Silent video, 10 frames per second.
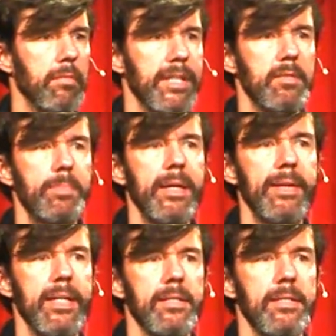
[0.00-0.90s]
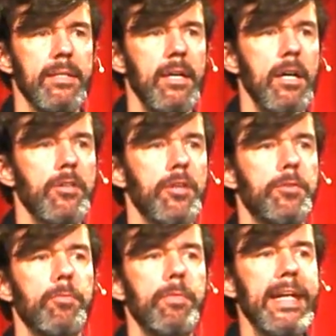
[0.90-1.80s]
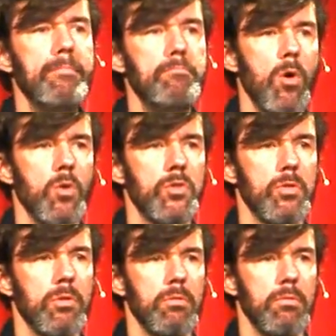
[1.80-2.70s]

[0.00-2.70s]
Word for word: experience, the three most